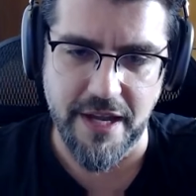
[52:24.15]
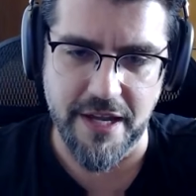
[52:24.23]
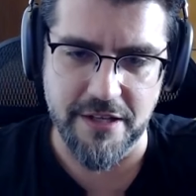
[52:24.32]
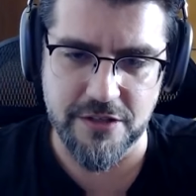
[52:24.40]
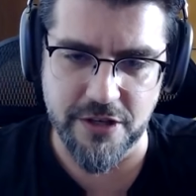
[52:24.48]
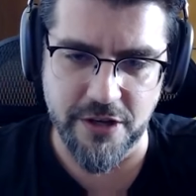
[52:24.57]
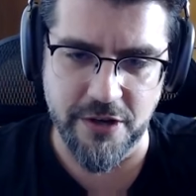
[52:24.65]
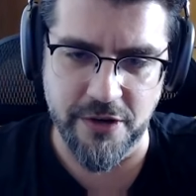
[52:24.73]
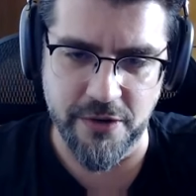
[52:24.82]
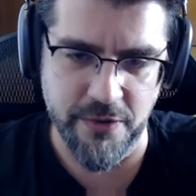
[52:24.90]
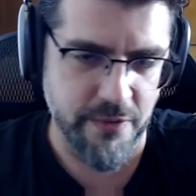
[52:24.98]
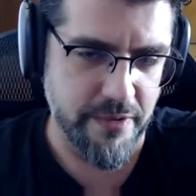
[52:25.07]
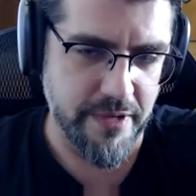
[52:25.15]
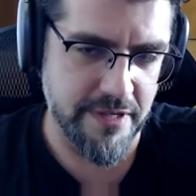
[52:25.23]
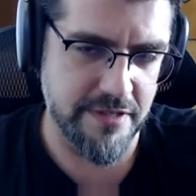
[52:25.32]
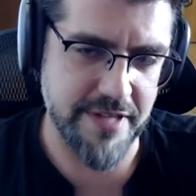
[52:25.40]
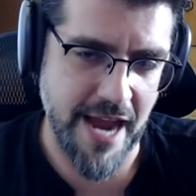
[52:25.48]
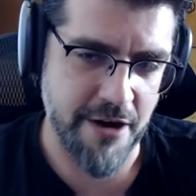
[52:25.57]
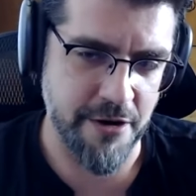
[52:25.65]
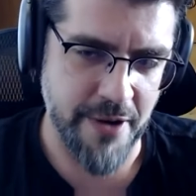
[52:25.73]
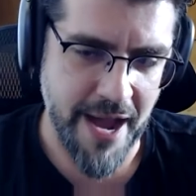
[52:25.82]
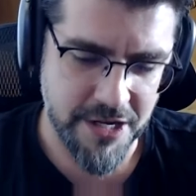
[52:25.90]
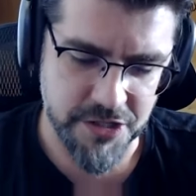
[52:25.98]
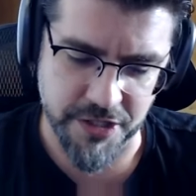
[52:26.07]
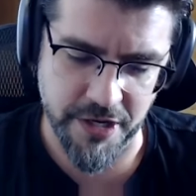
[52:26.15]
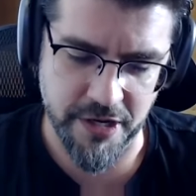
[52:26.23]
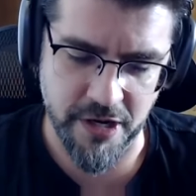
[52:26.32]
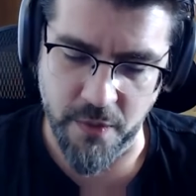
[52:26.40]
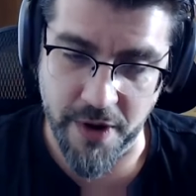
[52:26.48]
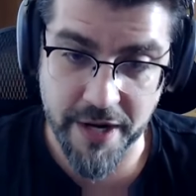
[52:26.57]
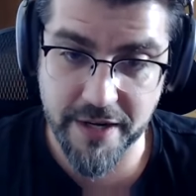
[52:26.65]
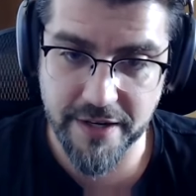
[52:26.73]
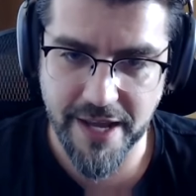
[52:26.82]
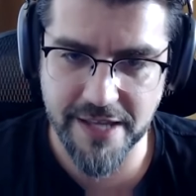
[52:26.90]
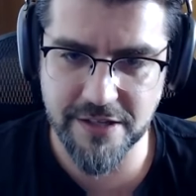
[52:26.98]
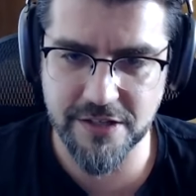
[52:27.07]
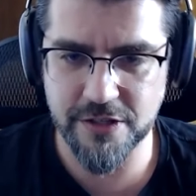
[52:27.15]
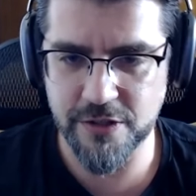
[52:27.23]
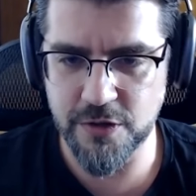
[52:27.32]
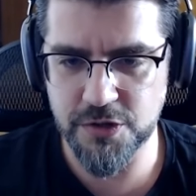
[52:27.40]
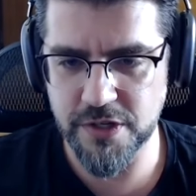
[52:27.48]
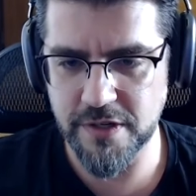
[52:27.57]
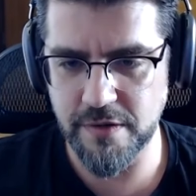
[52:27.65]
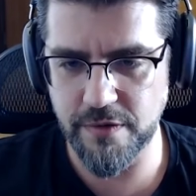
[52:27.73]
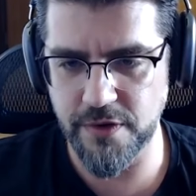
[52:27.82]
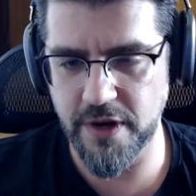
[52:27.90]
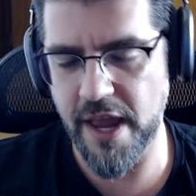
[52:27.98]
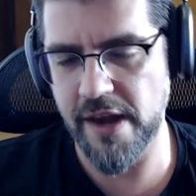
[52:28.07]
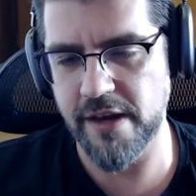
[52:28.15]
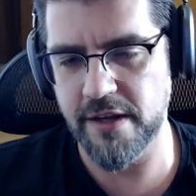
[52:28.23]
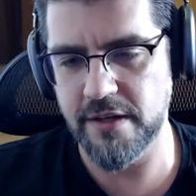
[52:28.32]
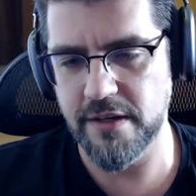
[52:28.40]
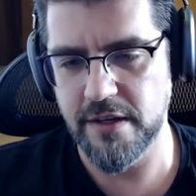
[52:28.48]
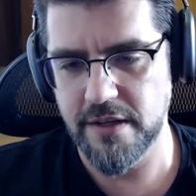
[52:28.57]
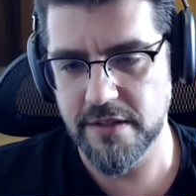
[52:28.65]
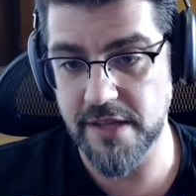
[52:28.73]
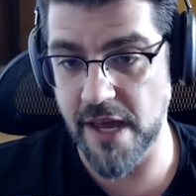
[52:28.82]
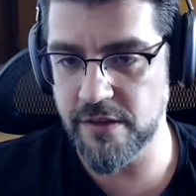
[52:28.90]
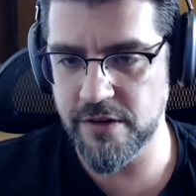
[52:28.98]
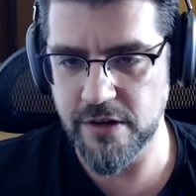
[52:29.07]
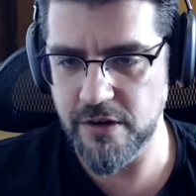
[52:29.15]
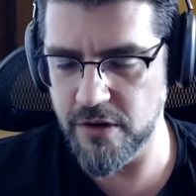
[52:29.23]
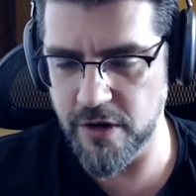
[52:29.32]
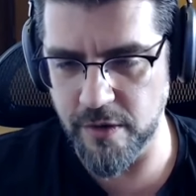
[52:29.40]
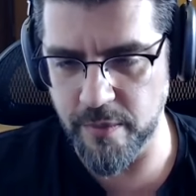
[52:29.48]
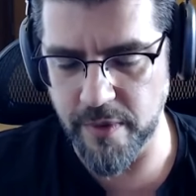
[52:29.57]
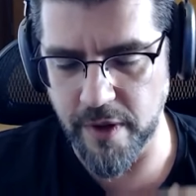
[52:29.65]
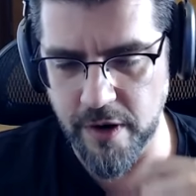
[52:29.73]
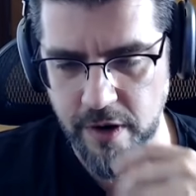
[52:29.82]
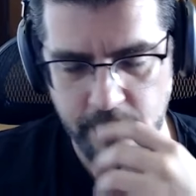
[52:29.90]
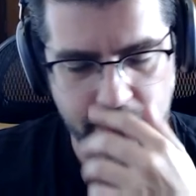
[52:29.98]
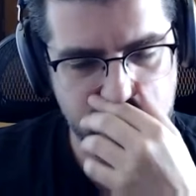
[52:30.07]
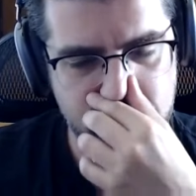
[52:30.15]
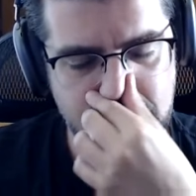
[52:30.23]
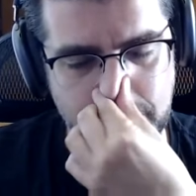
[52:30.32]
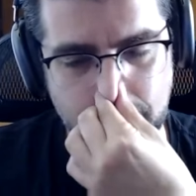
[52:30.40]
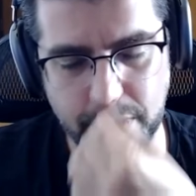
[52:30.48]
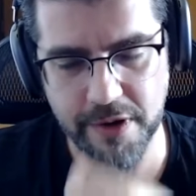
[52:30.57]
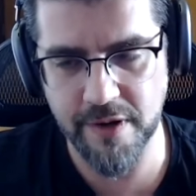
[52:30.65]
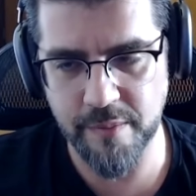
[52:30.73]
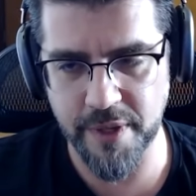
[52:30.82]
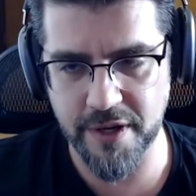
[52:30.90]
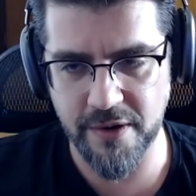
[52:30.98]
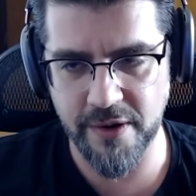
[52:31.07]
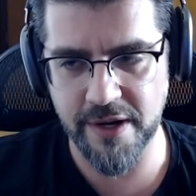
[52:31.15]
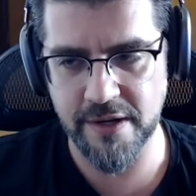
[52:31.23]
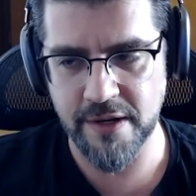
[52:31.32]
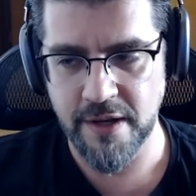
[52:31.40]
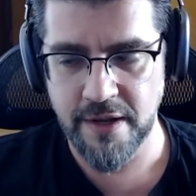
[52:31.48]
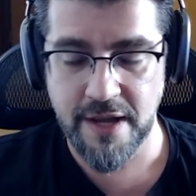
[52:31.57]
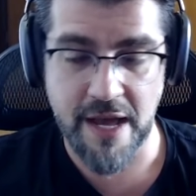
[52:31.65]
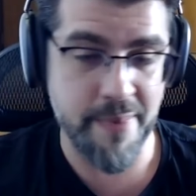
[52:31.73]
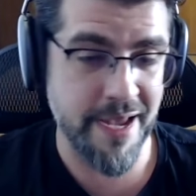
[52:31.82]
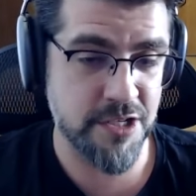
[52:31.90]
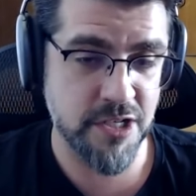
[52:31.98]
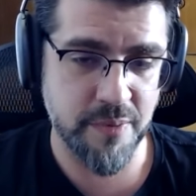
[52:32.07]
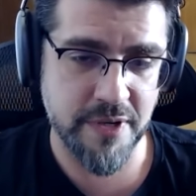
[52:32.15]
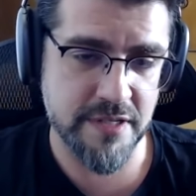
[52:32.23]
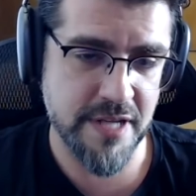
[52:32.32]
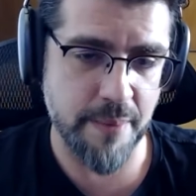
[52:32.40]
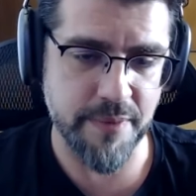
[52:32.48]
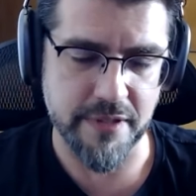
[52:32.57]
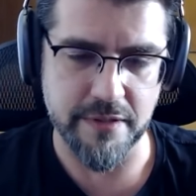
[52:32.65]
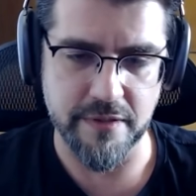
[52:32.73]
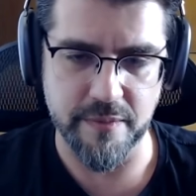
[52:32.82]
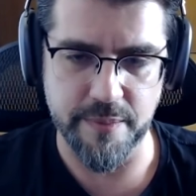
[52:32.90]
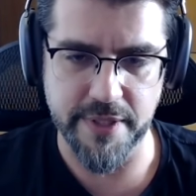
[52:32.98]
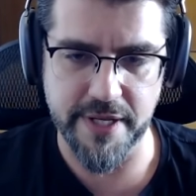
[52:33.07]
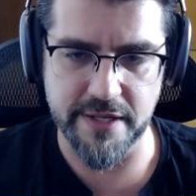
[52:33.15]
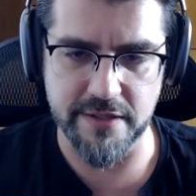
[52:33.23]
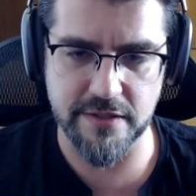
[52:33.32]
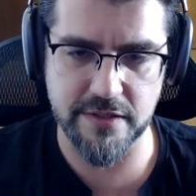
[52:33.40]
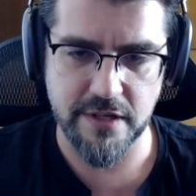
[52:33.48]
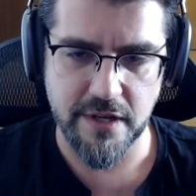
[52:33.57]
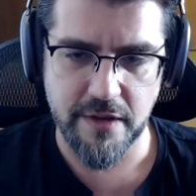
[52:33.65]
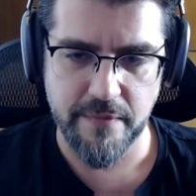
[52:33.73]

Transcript: And so is Taro actually going to work as a solution for getting Tether or, or major stablecoin on Bitcoin? I'm actually pretty skeptical because